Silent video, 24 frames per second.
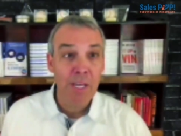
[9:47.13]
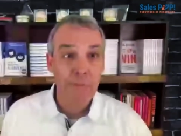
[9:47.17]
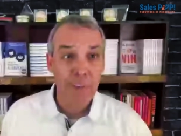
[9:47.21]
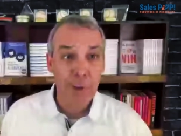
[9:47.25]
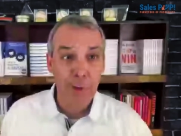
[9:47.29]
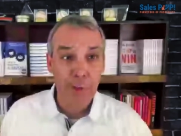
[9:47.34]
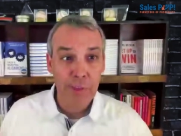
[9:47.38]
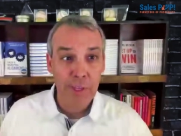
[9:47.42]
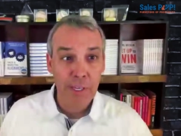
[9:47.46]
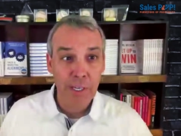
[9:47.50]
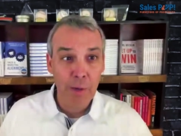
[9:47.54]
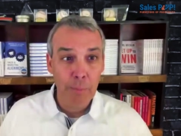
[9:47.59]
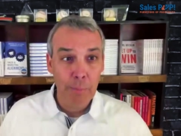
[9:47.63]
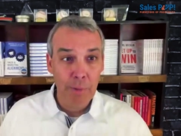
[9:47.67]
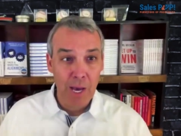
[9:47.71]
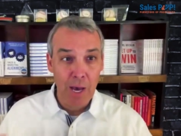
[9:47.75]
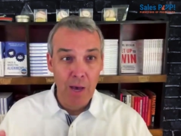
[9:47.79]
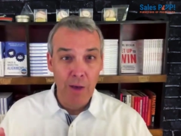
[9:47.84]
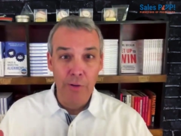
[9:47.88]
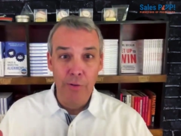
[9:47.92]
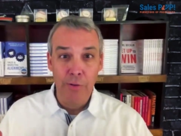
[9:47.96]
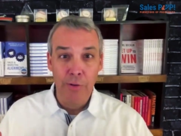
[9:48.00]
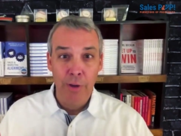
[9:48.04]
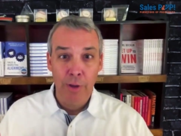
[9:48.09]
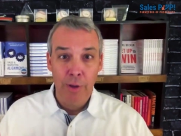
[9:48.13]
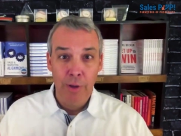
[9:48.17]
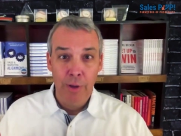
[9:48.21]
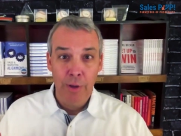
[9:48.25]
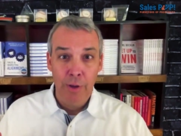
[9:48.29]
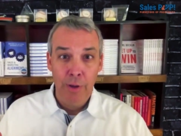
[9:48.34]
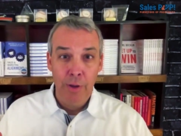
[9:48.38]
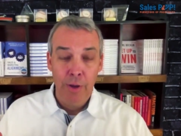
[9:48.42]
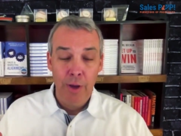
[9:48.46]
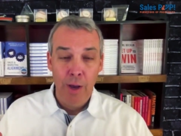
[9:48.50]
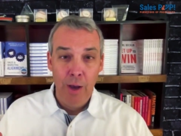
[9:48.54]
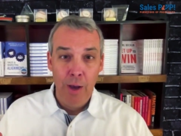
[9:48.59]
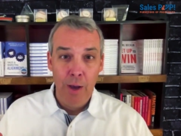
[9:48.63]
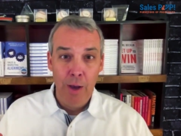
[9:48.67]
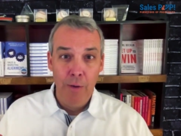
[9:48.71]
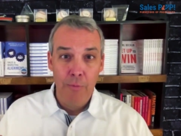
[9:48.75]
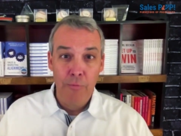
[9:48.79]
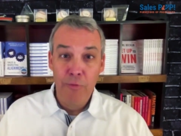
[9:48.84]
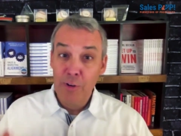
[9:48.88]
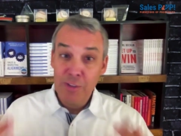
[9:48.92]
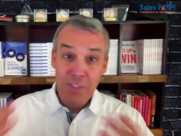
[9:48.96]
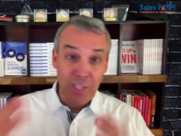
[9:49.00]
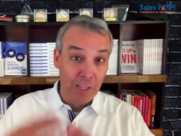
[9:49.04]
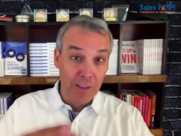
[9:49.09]
mean, if you think about
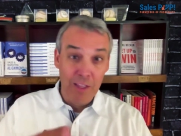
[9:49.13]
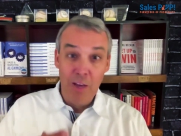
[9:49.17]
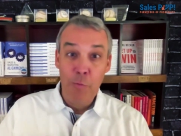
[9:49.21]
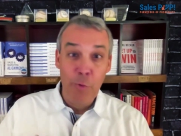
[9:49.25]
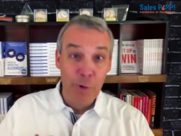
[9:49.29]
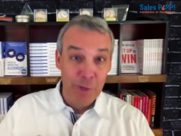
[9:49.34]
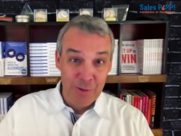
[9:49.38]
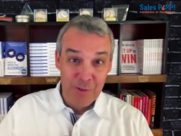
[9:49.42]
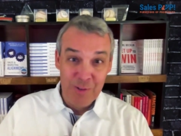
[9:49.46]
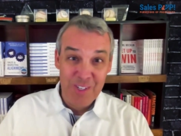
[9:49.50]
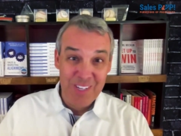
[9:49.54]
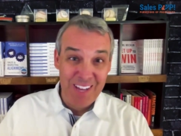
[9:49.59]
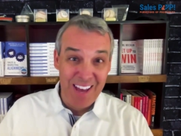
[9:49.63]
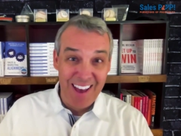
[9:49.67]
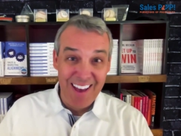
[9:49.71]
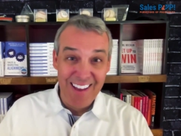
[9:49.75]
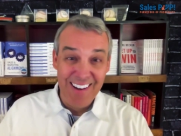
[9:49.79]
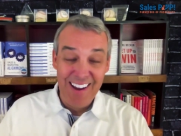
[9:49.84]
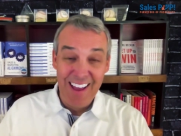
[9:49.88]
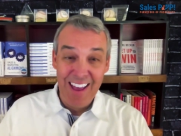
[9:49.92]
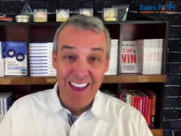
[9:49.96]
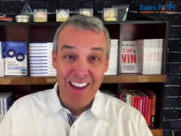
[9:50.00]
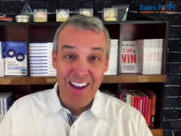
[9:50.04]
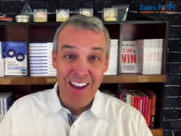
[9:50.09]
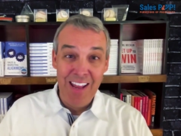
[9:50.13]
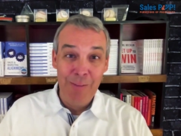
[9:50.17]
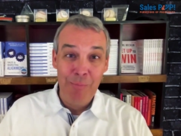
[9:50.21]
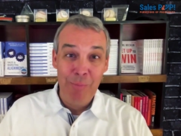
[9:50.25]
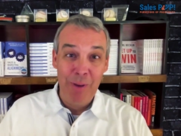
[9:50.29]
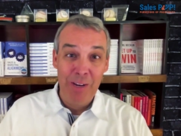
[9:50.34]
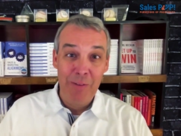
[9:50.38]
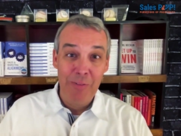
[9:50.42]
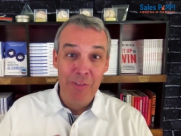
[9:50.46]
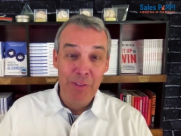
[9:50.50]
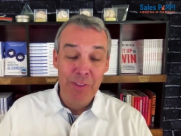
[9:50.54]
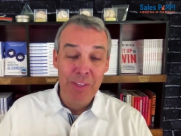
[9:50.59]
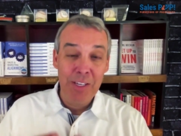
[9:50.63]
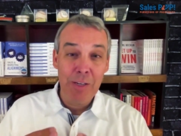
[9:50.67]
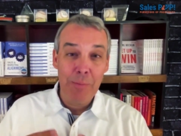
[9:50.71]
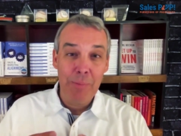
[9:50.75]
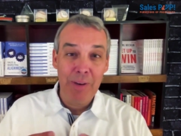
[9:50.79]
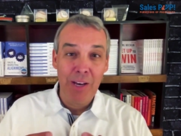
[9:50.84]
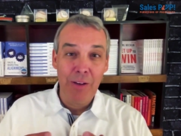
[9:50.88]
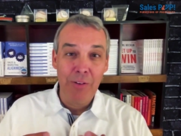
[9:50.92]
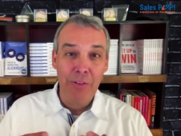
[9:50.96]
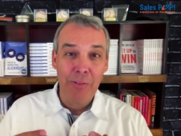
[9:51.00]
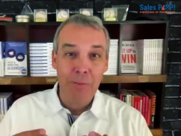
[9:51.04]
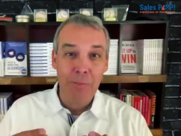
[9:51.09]
uh, first, I love what you said, and, and, but if you think
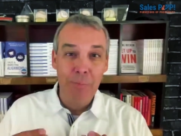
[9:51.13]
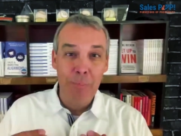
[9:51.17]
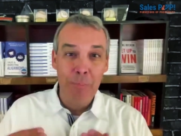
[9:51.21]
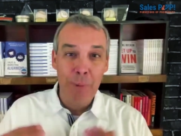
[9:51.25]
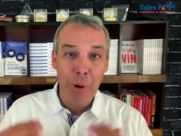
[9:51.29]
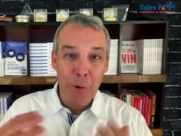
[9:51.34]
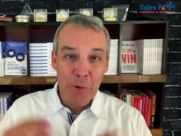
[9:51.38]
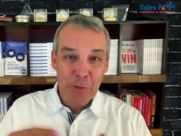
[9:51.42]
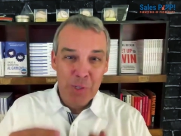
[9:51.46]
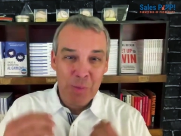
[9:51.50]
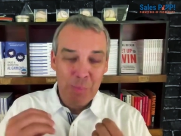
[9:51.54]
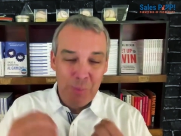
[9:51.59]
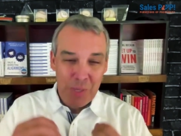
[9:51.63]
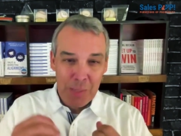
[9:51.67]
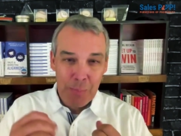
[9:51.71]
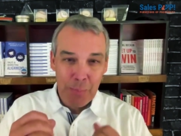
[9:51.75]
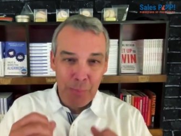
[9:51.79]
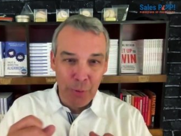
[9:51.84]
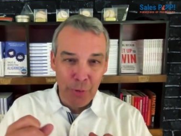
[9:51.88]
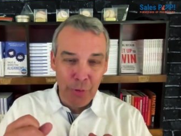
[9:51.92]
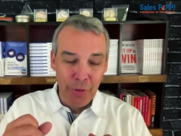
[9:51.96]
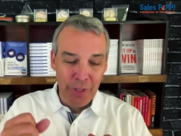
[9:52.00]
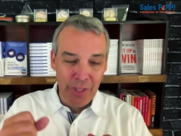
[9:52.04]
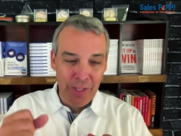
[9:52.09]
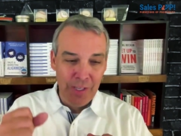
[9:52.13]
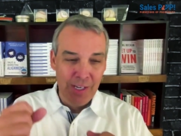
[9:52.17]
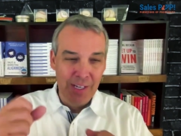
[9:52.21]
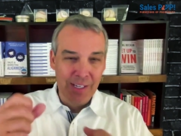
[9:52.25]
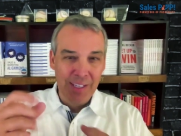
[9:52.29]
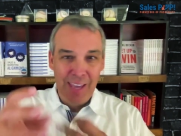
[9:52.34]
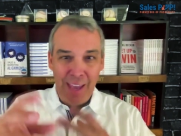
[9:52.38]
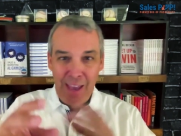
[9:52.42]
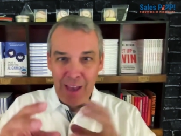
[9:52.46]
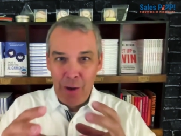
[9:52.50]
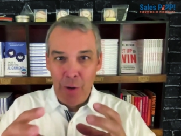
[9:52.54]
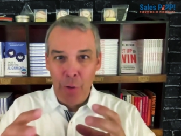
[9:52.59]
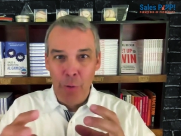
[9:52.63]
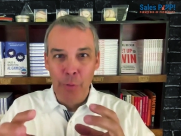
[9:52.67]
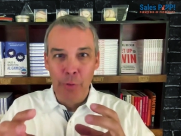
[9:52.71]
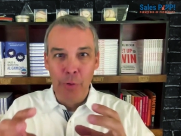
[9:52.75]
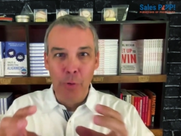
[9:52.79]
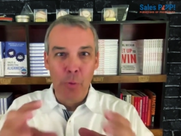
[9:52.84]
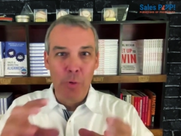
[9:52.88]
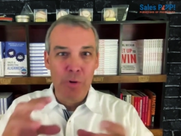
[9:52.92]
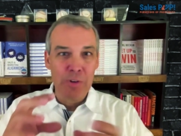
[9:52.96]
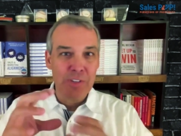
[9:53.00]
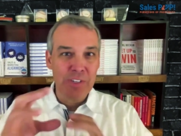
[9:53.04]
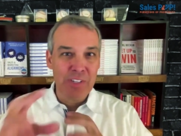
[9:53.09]
about most people in
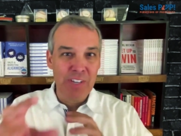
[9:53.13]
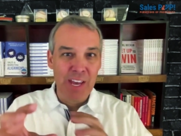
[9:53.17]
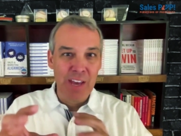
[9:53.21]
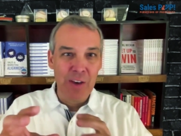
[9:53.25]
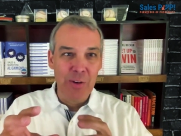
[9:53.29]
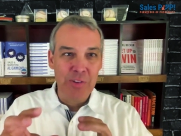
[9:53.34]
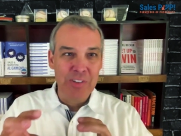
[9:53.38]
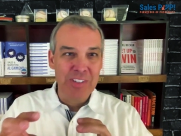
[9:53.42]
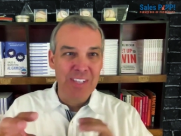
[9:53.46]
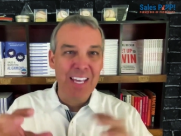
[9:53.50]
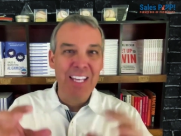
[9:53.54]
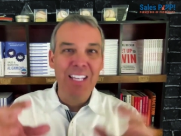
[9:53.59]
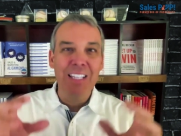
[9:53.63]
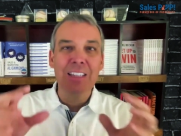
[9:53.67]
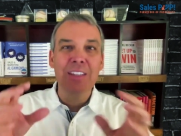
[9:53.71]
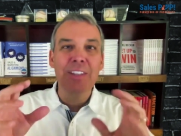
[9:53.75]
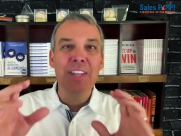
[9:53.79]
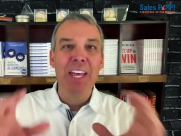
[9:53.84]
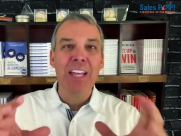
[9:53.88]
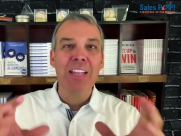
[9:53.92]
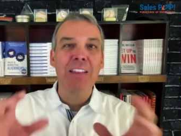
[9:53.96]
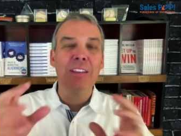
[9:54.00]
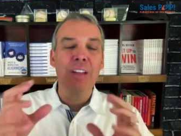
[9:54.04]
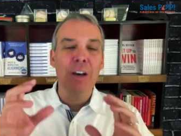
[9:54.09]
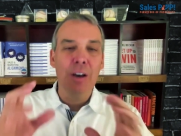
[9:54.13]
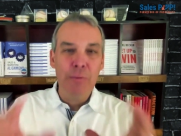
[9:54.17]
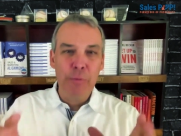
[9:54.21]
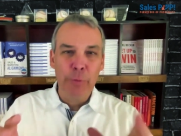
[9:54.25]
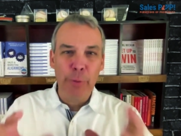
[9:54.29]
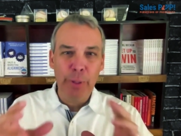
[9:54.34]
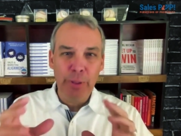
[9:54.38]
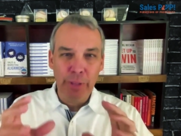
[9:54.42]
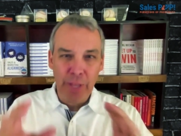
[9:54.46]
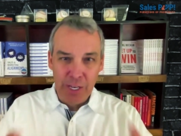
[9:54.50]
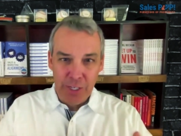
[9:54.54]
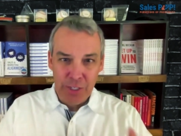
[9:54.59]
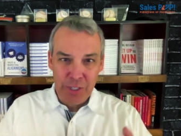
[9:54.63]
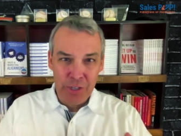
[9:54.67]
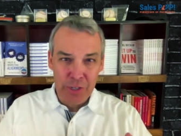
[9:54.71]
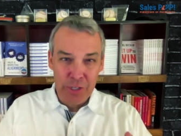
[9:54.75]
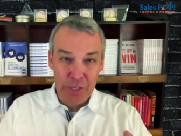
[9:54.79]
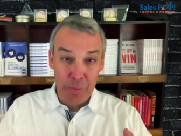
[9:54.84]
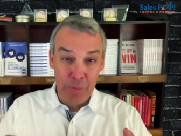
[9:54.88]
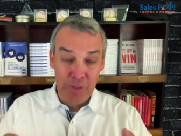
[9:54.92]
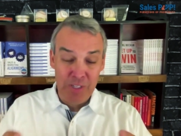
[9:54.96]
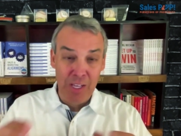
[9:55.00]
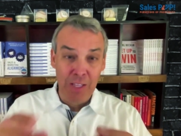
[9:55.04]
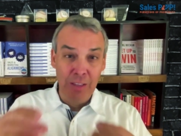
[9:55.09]
account or sales, they they love
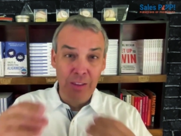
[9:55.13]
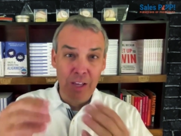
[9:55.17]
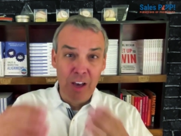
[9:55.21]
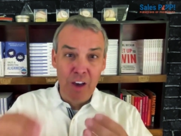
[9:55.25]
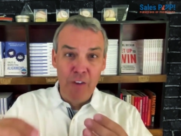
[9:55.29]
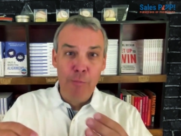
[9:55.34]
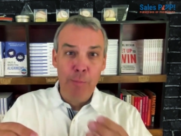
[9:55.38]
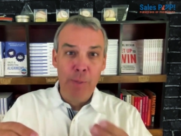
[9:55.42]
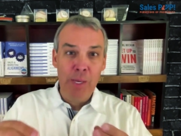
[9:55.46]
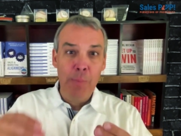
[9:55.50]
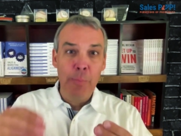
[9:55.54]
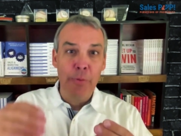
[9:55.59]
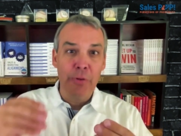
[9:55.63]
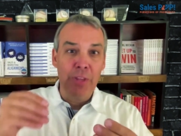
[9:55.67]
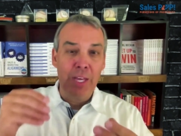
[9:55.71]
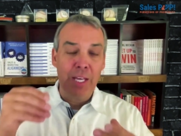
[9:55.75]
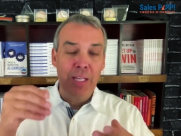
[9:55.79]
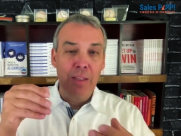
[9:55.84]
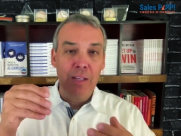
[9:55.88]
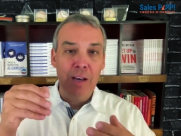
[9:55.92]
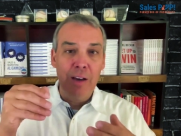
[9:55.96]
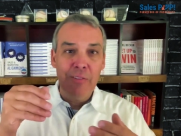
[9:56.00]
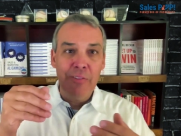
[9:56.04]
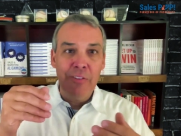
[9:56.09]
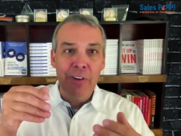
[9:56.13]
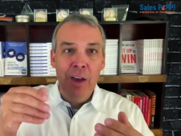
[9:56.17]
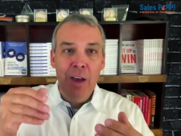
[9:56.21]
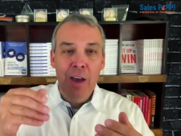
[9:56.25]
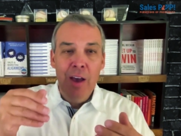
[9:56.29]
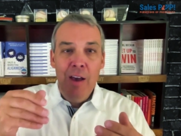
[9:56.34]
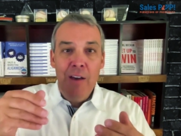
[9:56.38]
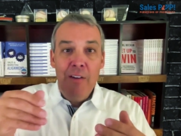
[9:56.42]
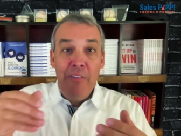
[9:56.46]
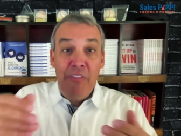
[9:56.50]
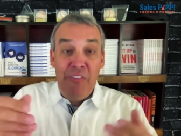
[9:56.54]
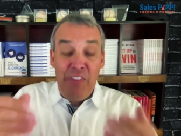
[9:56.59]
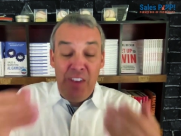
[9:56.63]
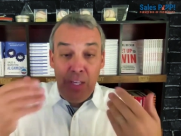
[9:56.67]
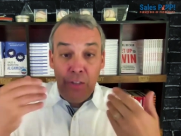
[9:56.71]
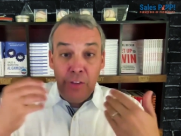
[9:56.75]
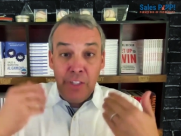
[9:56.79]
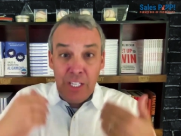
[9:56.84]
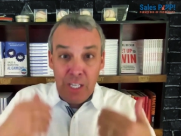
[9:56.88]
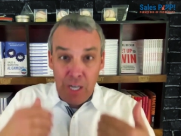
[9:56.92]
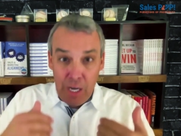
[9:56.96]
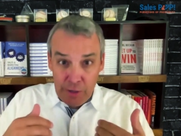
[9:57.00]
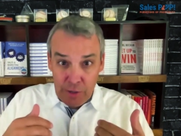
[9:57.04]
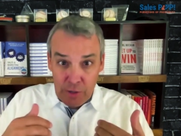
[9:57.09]
relationships, they love mm -hmm. people, they love
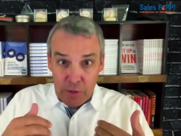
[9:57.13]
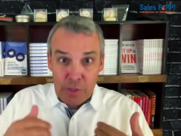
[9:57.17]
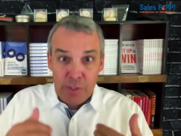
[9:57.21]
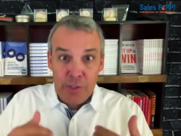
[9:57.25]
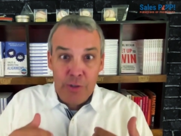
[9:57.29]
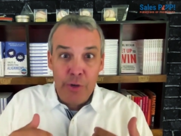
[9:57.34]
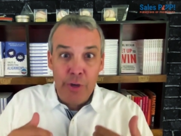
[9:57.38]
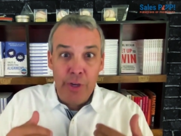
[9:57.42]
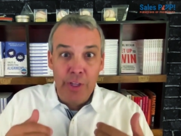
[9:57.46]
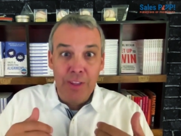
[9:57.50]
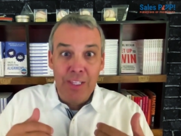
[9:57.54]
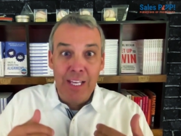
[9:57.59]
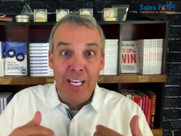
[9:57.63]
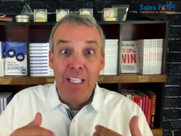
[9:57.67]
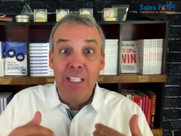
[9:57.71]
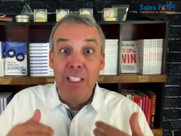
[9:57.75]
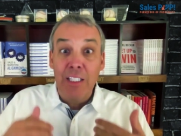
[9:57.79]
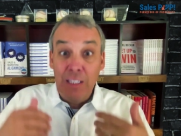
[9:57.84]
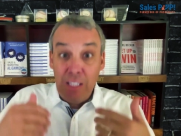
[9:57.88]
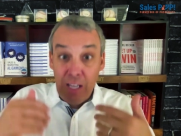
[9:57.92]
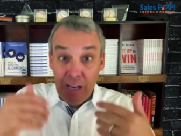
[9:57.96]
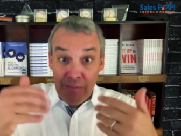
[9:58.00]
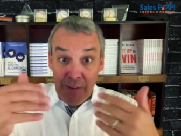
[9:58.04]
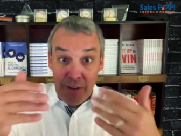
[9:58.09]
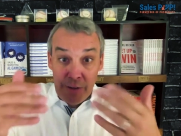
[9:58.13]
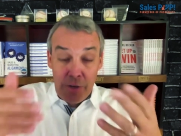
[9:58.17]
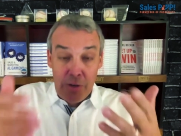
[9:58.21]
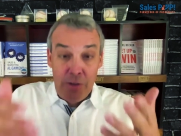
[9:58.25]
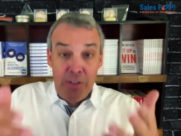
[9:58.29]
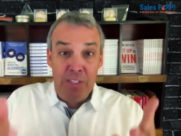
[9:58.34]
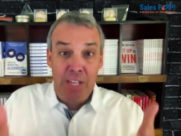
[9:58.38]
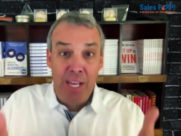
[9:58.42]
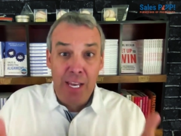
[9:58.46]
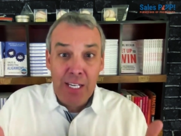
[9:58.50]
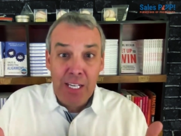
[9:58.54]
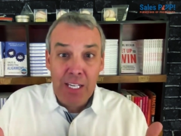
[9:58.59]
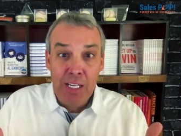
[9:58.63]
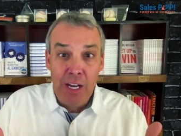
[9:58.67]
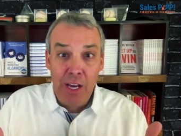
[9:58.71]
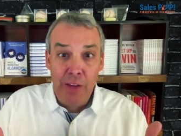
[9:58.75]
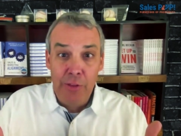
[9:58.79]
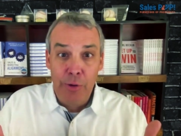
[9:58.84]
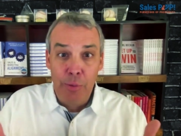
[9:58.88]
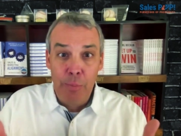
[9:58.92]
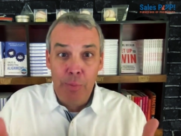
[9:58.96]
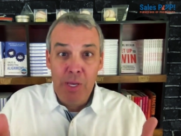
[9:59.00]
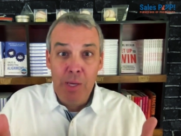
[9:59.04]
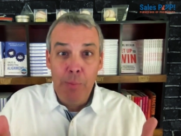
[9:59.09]
feeling understood, they love understanding
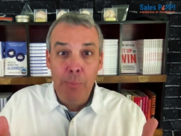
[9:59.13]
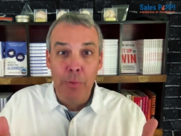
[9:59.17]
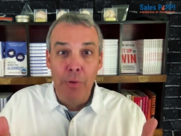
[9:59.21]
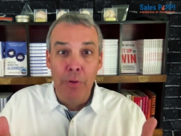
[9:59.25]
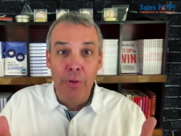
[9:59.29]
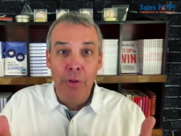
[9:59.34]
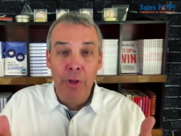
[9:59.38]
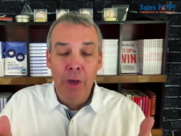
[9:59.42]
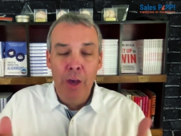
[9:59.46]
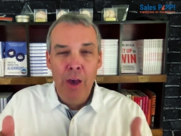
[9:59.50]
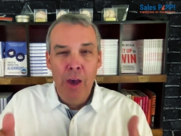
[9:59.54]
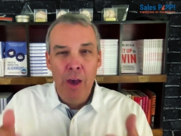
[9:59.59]
other people.